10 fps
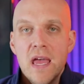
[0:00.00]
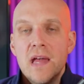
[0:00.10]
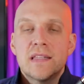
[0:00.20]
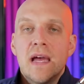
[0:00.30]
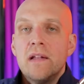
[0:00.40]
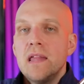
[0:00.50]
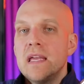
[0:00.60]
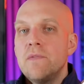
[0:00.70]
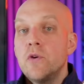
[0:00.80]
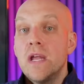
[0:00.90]
It's kind of
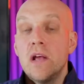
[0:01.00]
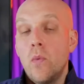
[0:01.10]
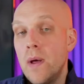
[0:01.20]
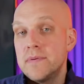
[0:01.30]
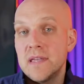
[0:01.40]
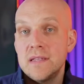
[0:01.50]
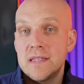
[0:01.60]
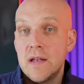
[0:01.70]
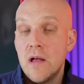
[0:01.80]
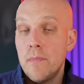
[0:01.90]
like if you're getting a website
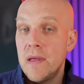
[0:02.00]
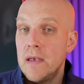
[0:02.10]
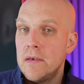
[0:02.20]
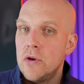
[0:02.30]
set up and